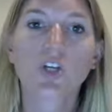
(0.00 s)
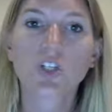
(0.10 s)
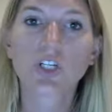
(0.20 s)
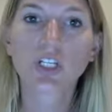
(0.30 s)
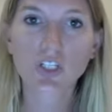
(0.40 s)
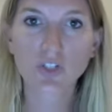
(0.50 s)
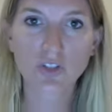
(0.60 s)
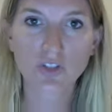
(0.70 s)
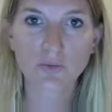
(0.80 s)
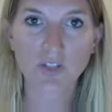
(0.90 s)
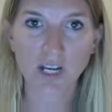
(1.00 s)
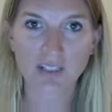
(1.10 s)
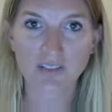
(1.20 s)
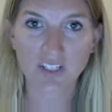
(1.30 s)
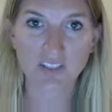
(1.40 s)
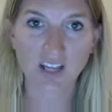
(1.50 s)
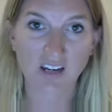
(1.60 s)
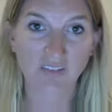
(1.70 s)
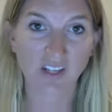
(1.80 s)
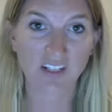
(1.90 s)
So you can use those objectives as
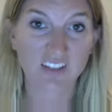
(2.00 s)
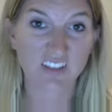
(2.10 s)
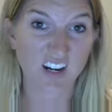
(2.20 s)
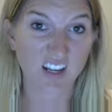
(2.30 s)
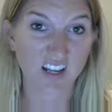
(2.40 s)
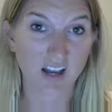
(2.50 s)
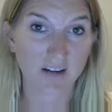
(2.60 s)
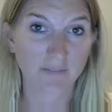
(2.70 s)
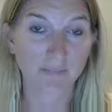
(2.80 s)
kind of like a study guide.